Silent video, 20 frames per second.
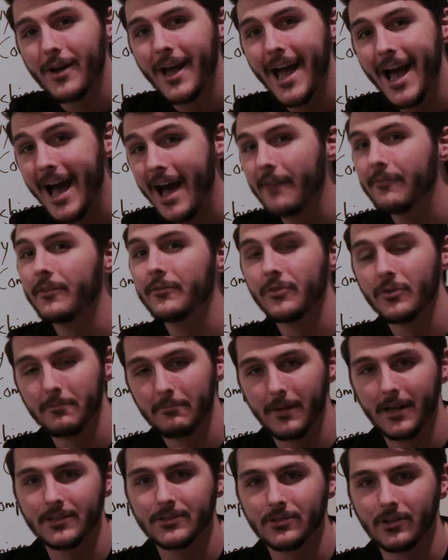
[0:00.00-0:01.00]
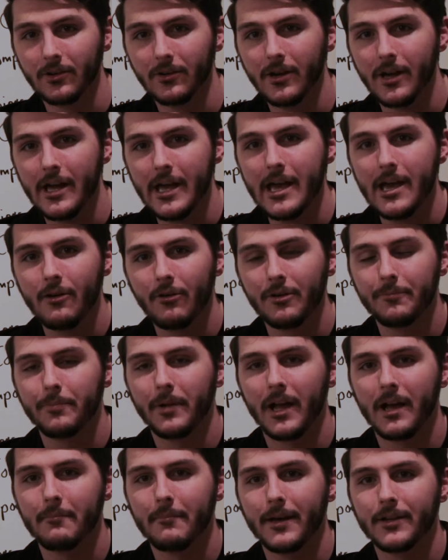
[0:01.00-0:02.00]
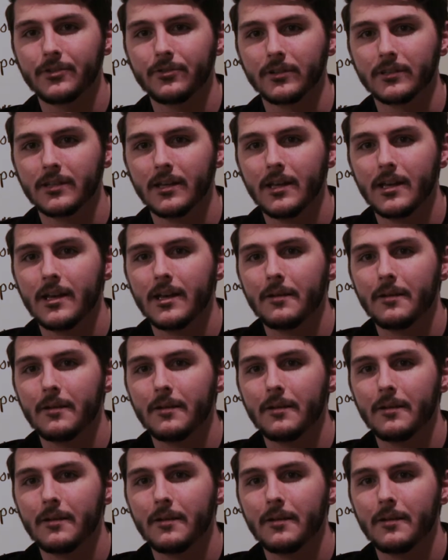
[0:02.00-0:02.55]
half of your muscle with plyometrics,